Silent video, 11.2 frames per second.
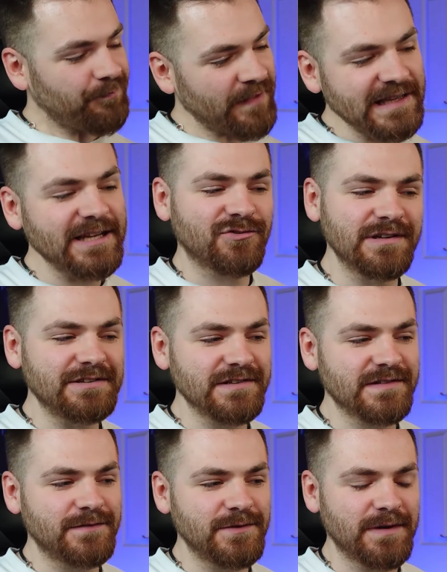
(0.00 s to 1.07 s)
literally
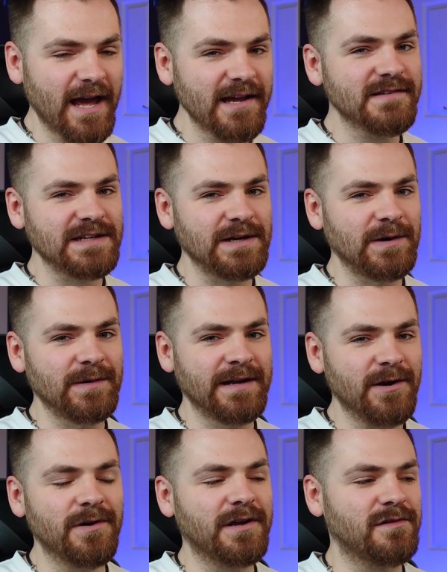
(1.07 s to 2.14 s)
just a few days ago,
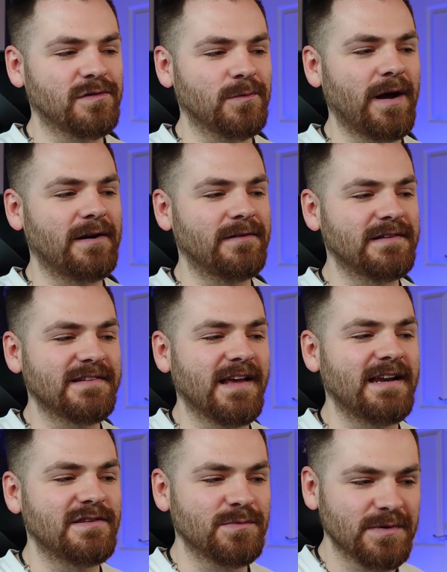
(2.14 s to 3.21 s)
Hiroyuki Sawano
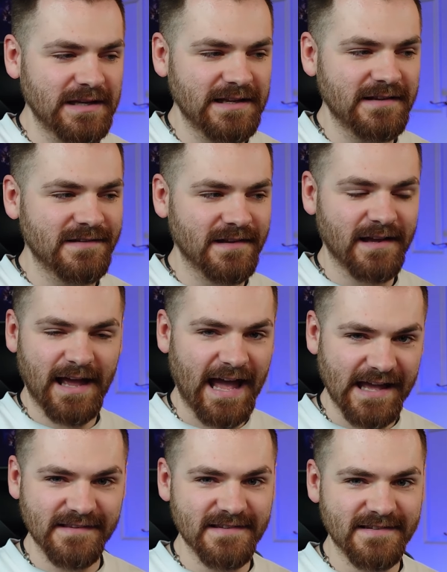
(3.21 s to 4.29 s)
decided to release
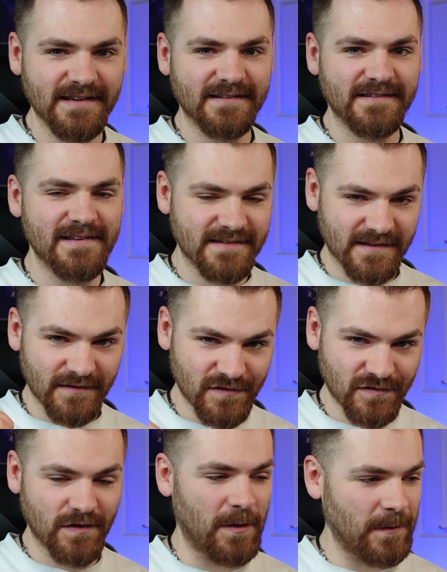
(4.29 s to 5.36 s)
86's
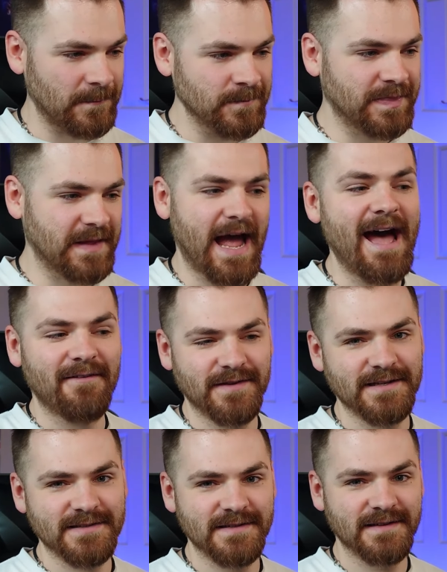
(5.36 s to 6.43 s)
song,
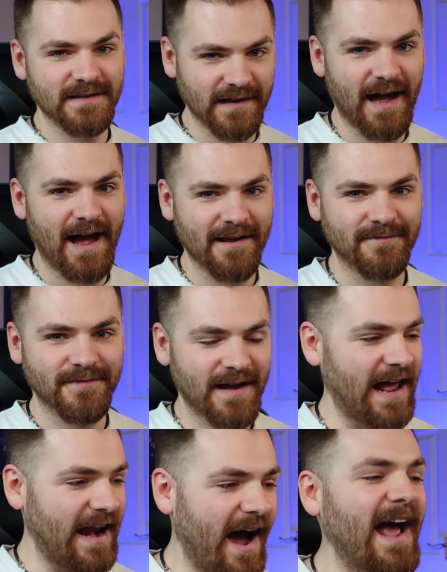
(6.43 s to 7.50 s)
Avid, live
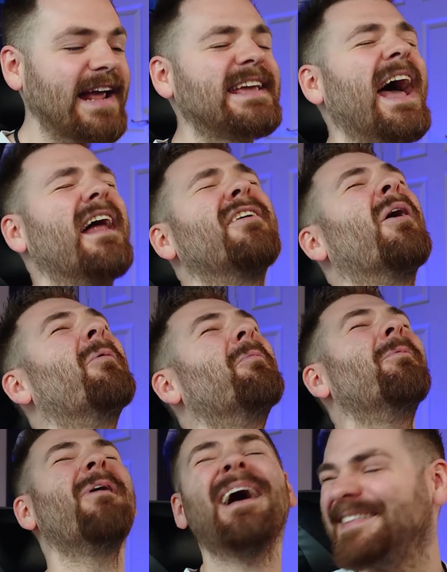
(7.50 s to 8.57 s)
and I cannot
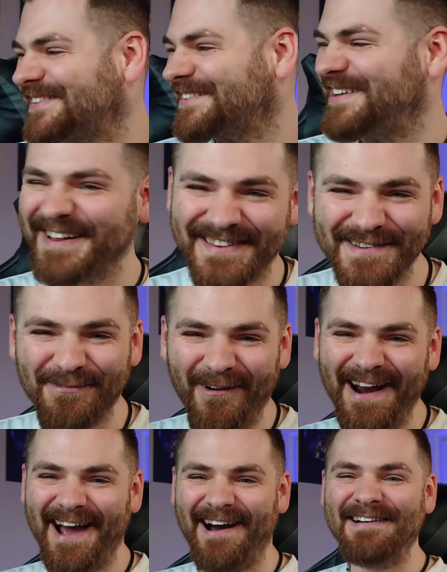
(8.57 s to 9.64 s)
wait to check this
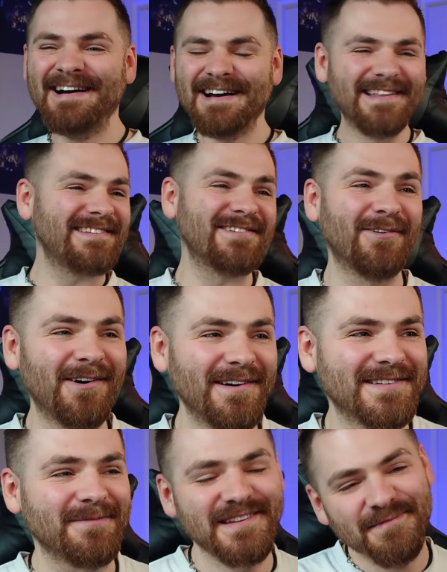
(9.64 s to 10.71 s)
one out. This is
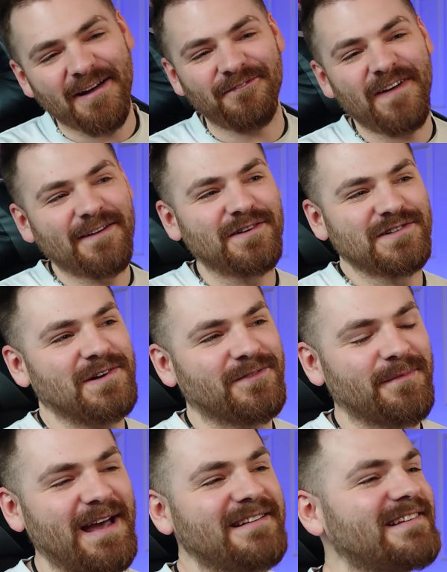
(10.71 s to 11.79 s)
awesome. This is my favorite song
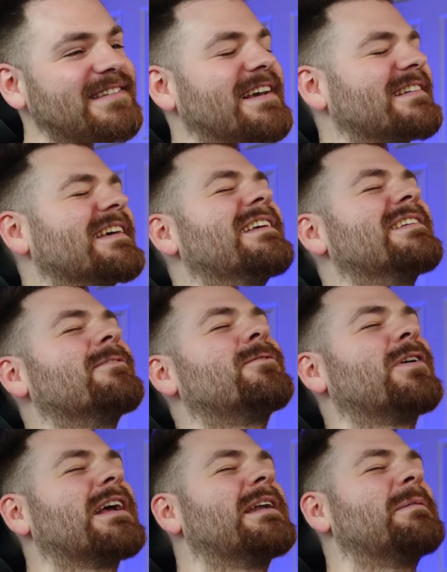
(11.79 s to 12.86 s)
from 86. It is a
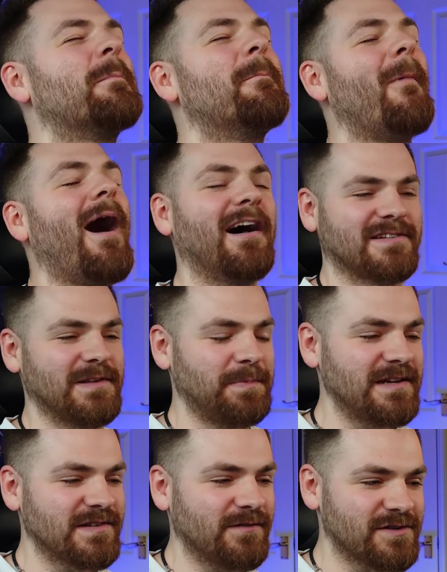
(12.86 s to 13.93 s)
freaking
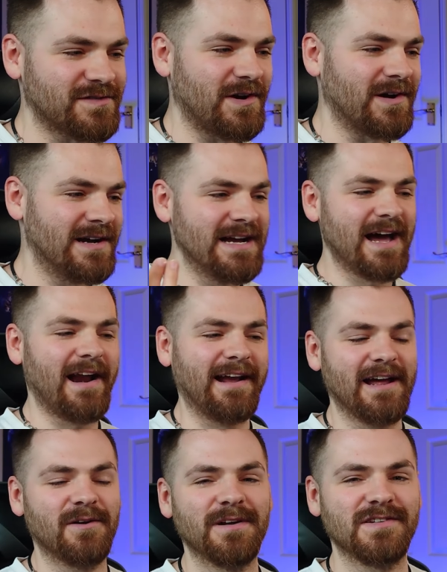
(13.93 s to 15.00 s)
masterpiece of a song, and I
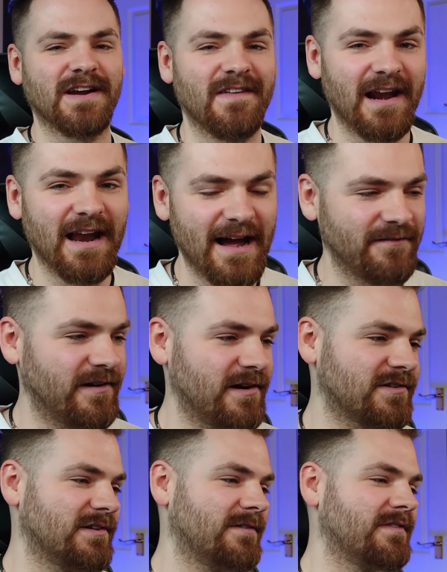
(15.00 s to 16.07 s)
cannot wait to check out the live
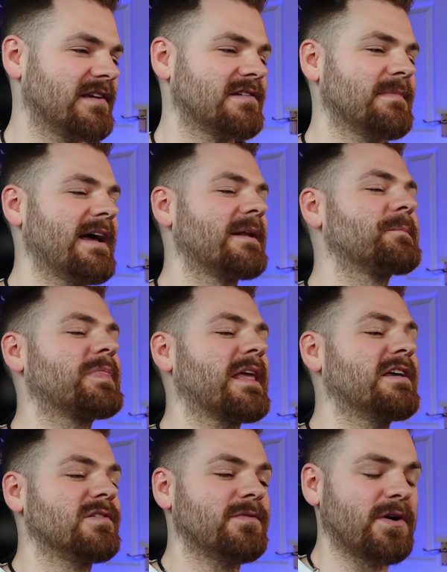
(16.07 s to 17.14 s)
version of this, man.
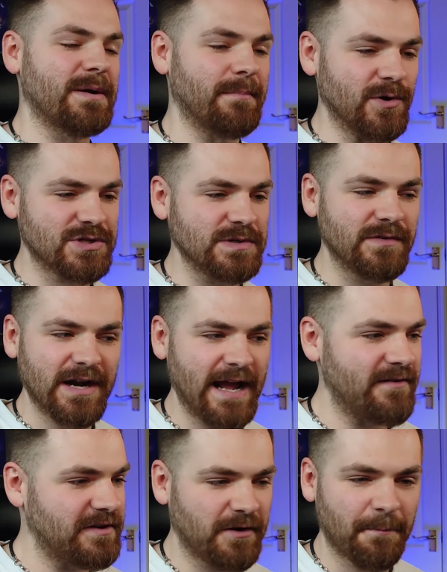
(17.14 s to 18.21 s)
It is a very emotional, very
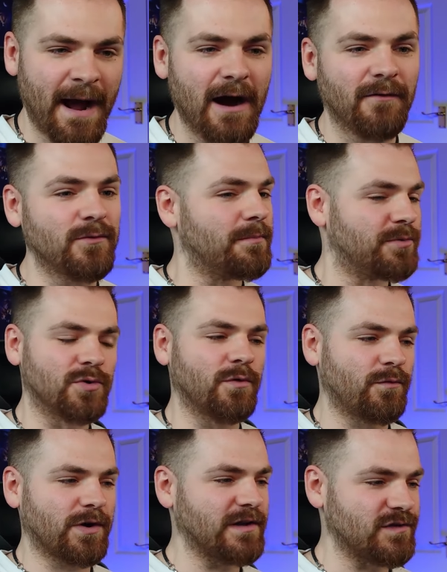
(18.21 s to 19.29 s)
heavy, very powerful, and beautiful
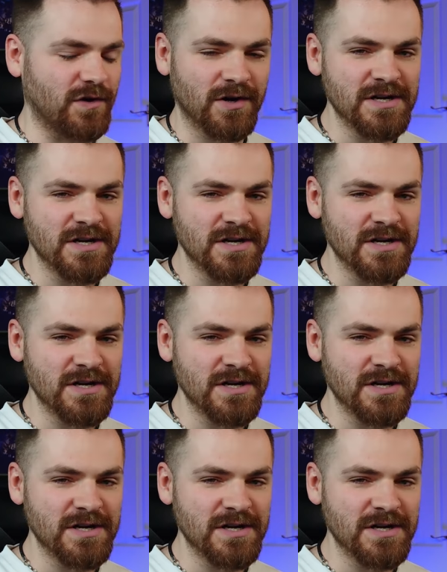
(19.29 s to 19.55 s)
freaking song.